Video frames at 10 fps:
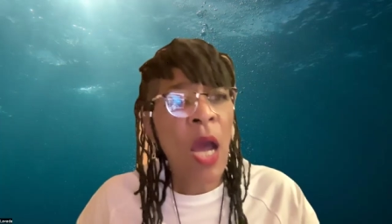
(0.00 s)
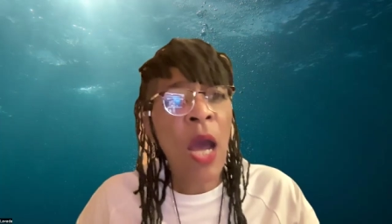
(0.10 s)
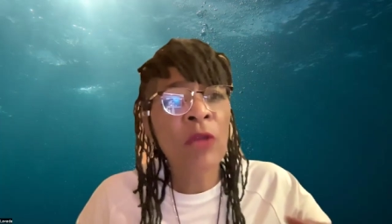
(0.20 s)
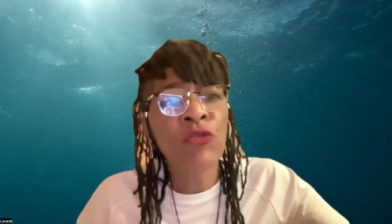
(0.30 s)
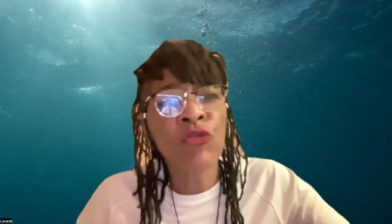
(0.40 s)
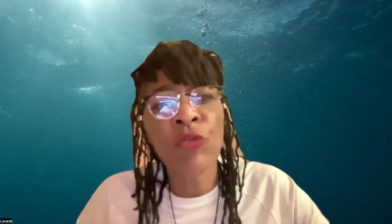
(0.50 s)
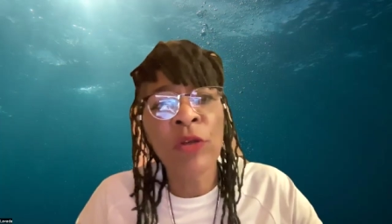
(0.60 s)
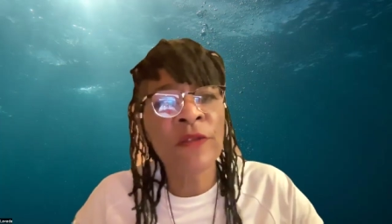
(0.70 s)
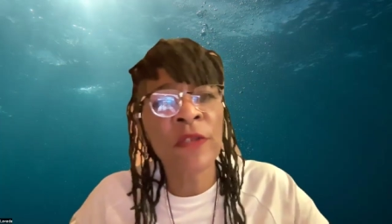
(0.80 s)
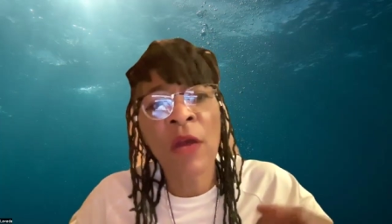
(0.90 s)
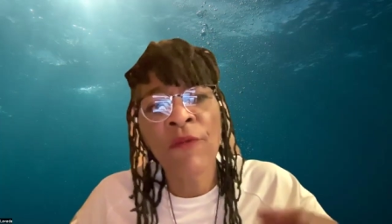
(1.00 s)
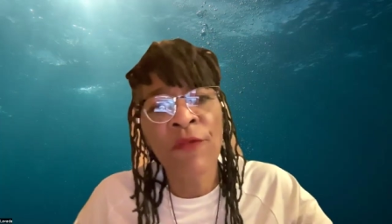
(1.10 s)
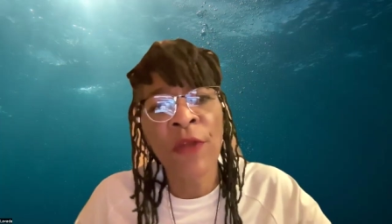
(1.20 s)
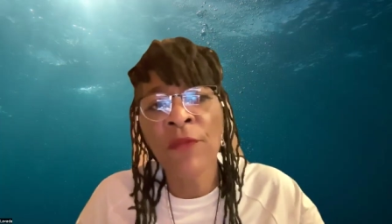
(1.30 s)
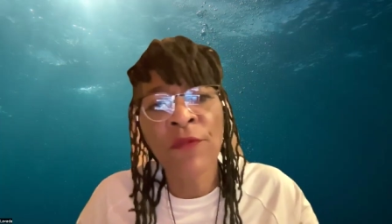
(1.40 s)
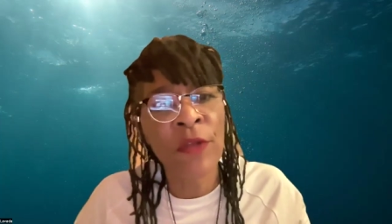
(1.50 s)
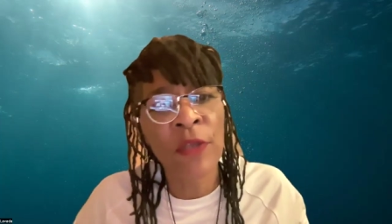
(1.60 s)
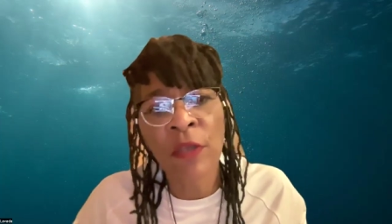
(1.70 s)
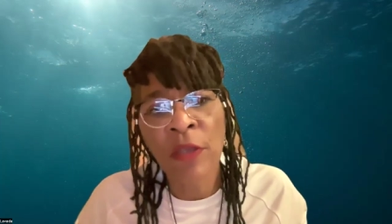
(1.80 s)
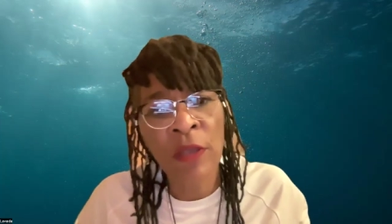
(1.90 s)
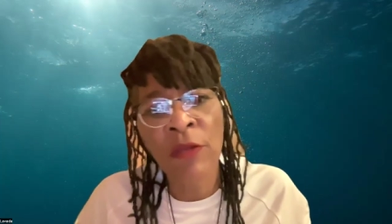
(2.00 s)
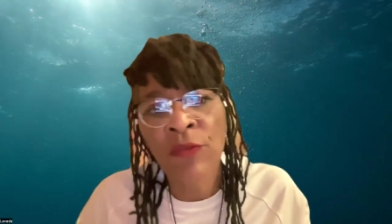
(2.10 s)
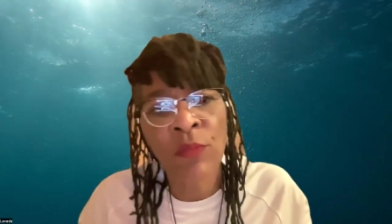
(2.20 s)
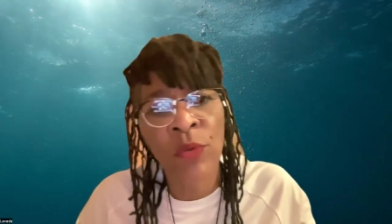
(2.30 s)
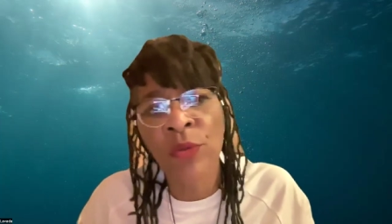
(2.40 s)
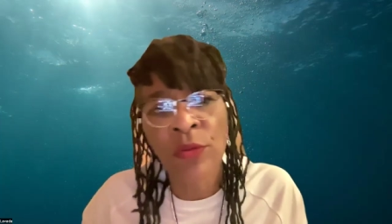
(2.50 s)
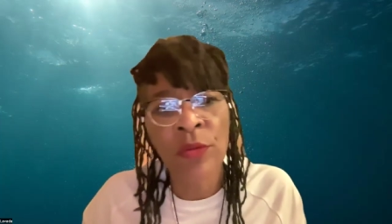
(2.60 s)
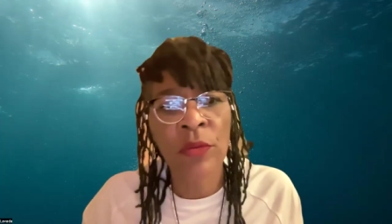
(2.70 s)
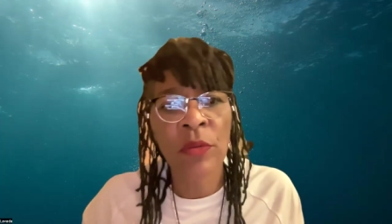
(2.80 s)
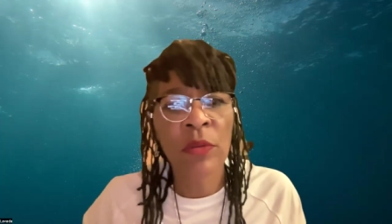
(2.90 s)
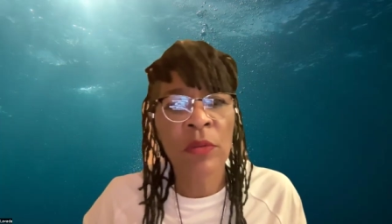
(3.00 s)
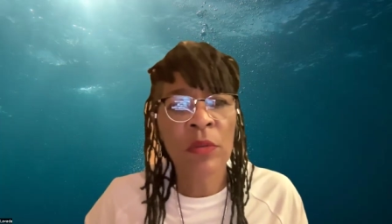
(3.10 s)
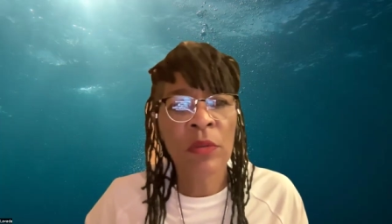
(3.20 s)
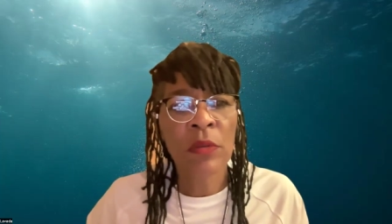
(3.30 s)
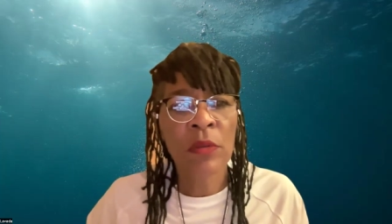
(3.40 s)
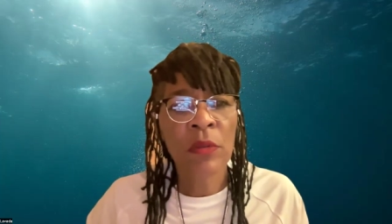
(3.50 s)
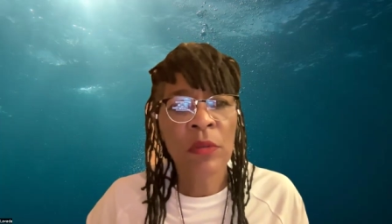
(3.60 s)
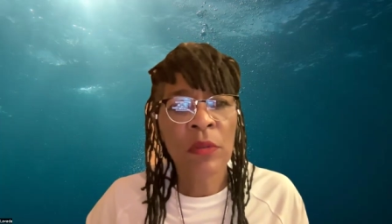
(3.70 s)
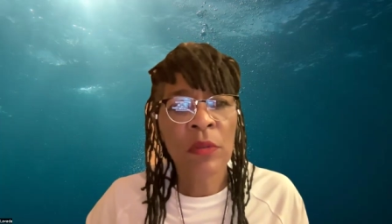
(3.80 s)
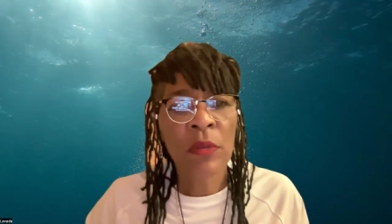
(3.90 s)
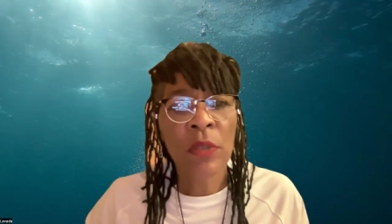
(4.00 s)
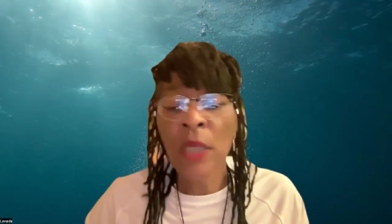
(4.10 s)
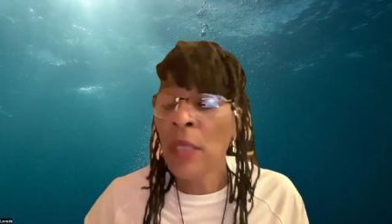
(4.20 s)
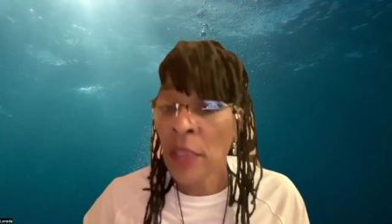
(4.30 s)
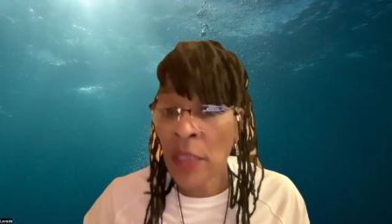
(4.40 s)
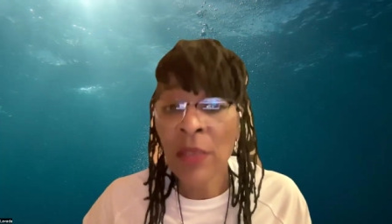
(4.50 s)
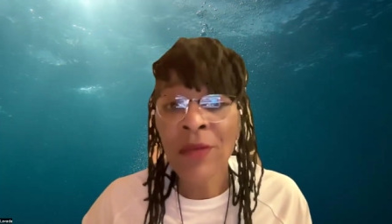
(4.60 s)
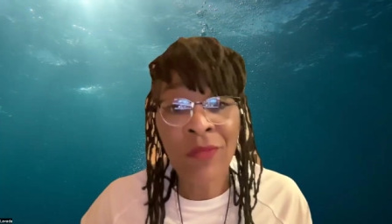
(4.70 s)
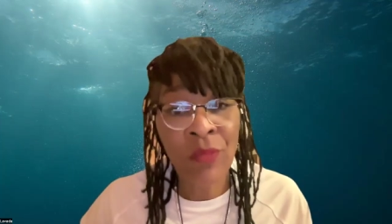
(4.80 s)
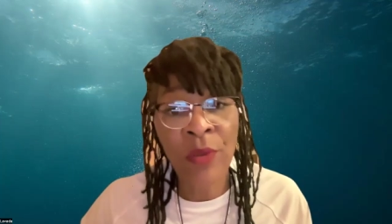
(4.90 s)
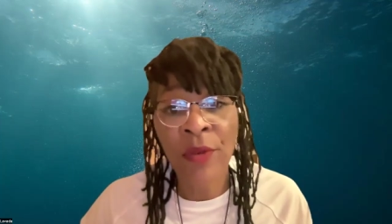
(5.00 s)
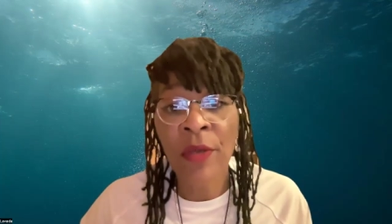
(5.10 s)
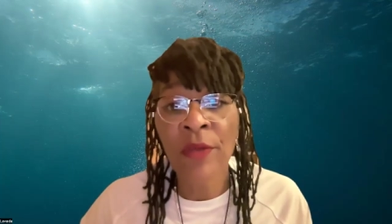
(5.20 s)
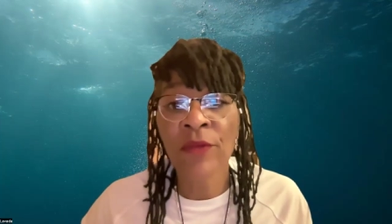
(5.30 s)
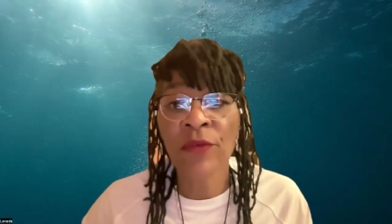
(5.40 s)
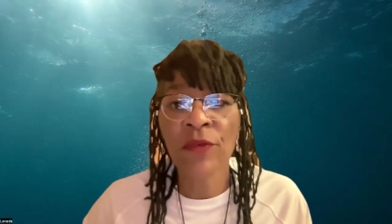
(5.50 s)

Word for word: I trust our faith in His Word, and He is with us.